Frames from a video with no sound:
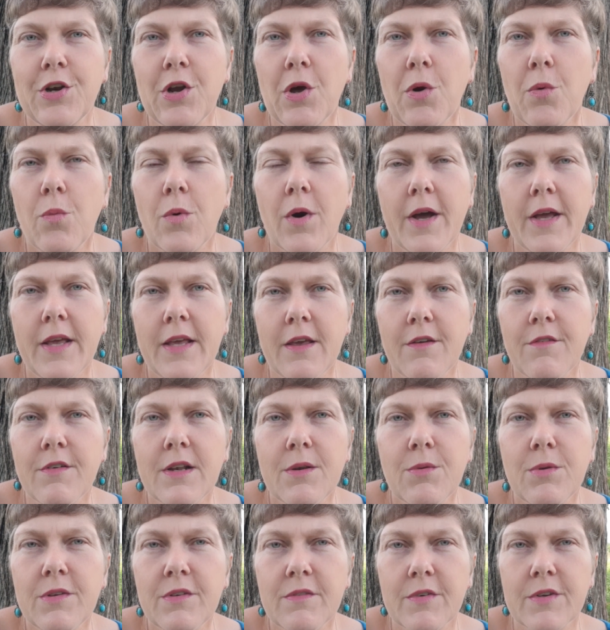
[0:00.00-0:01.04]
know why,
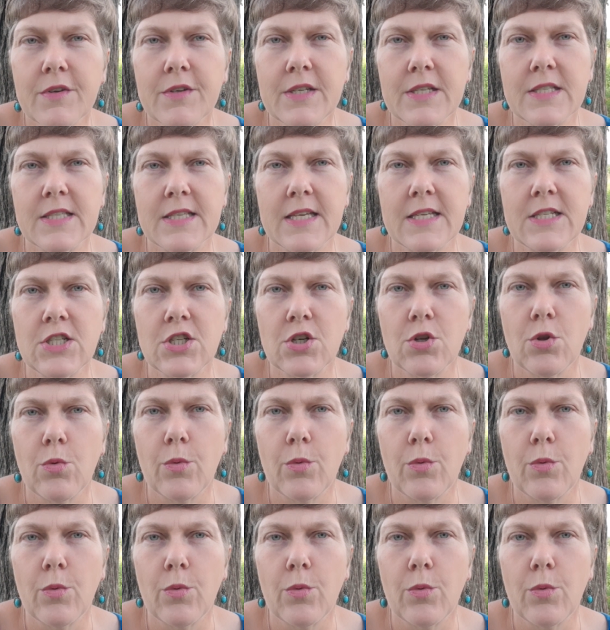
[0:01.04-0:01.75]
even with essential